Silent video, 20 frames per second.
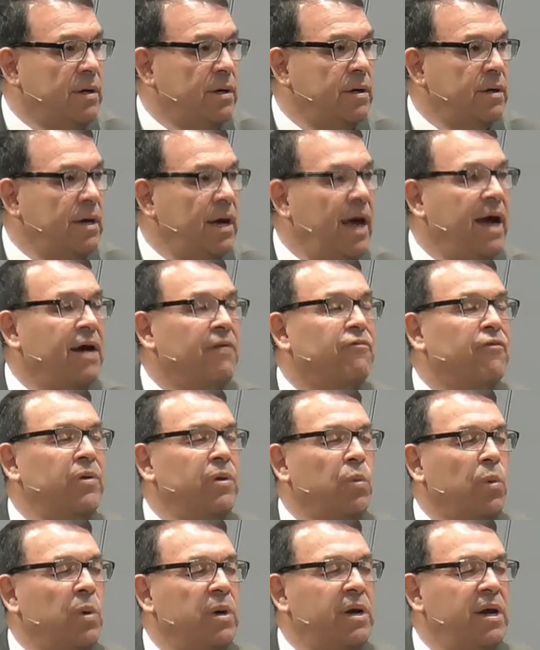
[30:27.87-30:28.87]

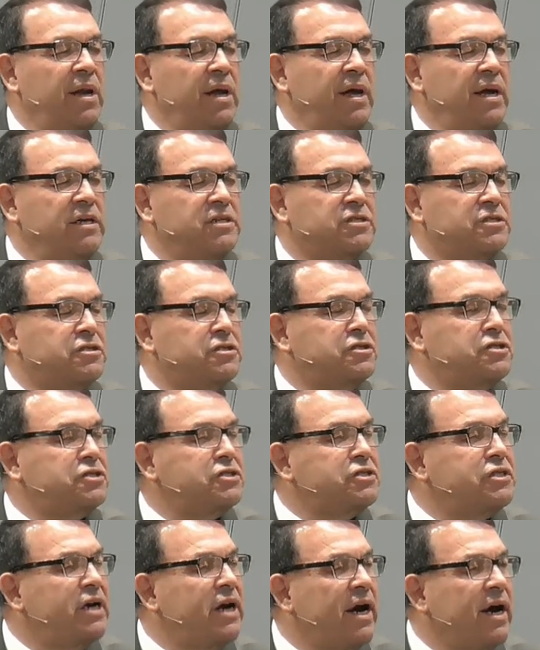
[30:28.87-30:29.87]
Everyone needs to
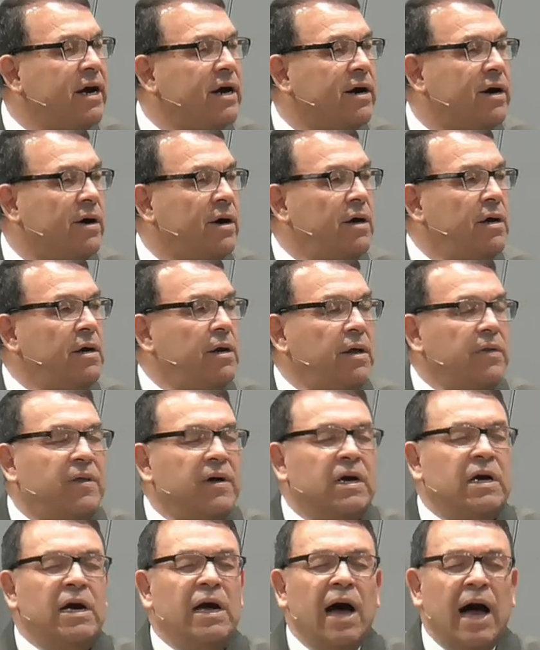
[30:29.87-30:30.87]
share the
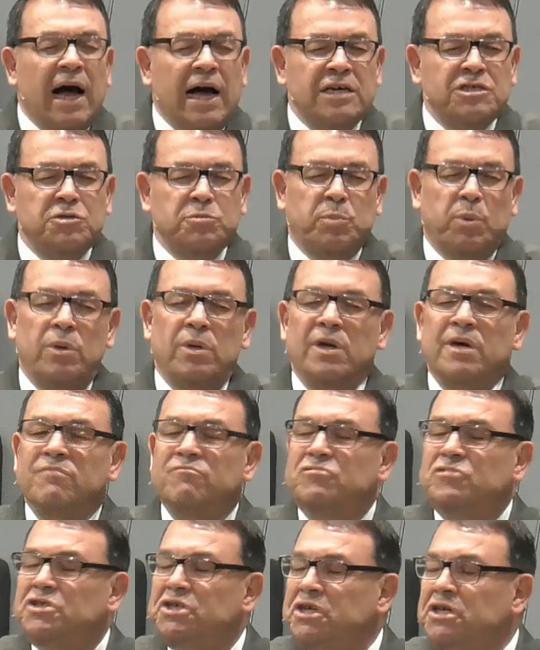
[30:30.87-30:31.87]
gospel
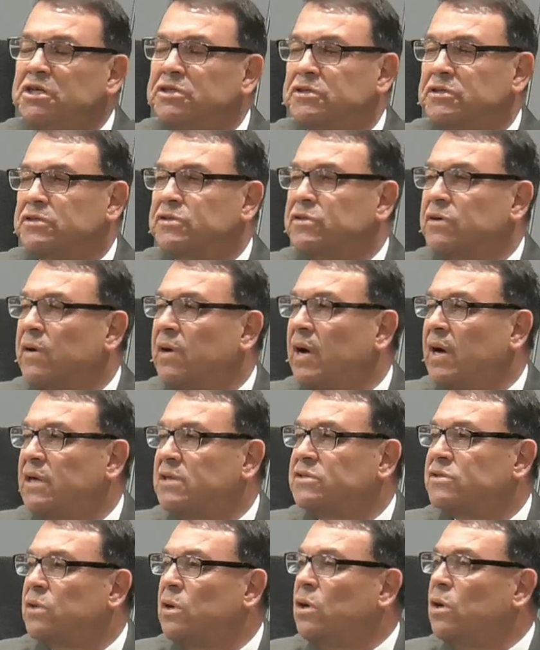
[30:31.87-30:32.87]
of Jesus Christ
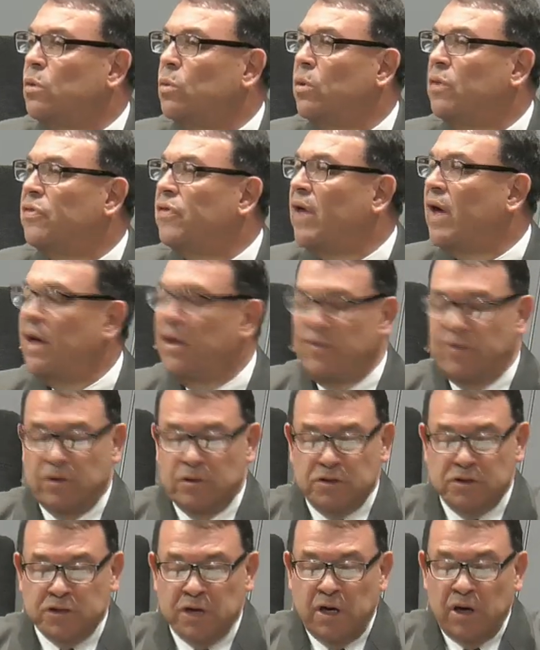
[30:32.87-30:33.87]
with
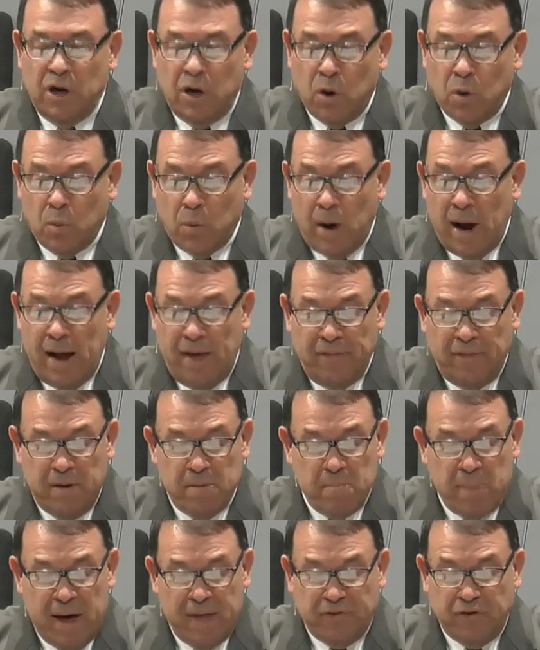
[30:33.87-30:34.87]
others around them.
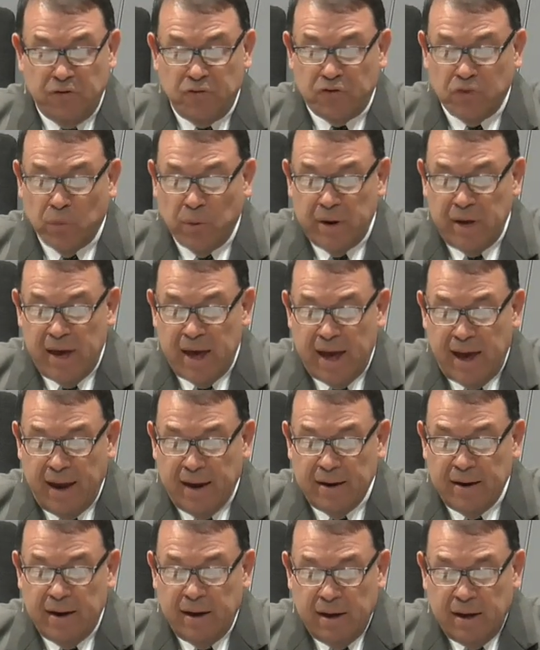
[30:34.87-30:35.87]
Matthew 28,
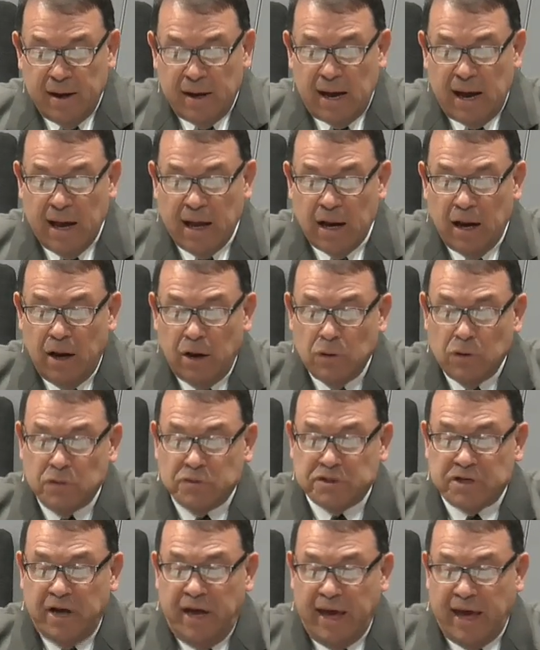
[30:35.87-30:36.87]
and I closed,
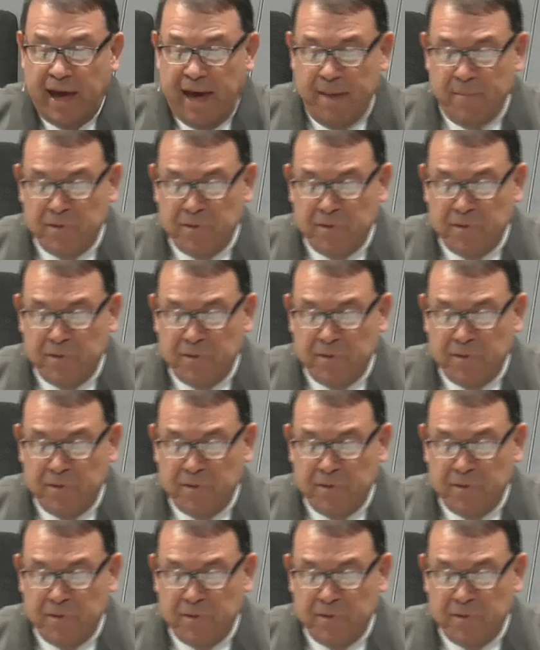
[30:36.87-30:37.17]
and he came and